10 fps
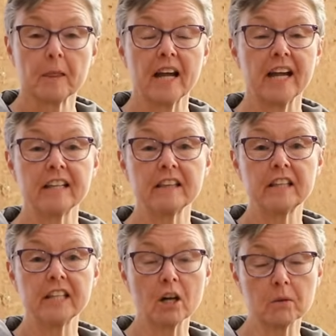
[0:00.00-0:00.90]

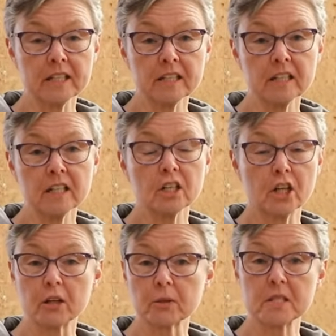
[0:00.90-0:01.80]
And the only
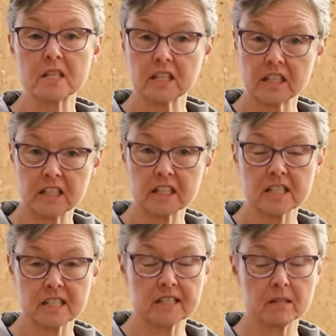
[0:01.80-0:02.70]
goats that need the
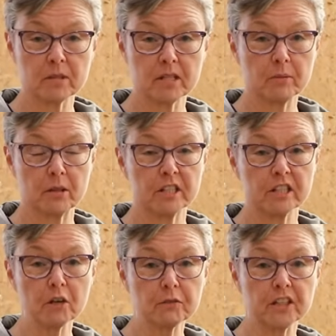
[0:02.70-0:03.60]
16% protein
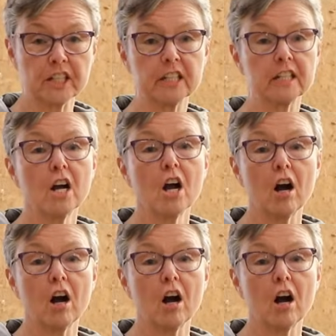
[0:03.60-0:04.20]
goat feed